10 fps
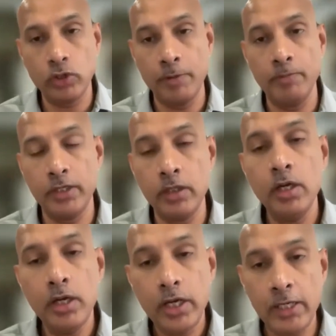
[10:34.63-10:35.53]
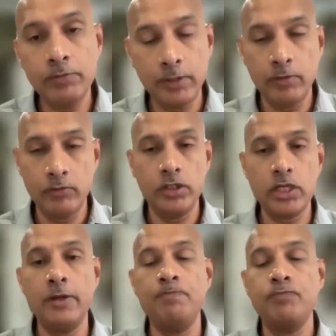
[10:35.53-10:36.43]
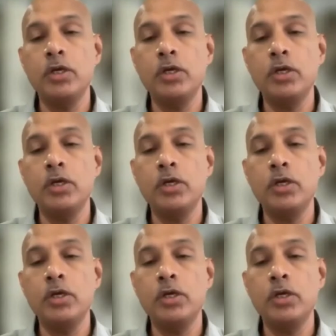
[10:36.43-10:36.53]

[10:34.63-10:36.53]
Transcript: come and help them every time.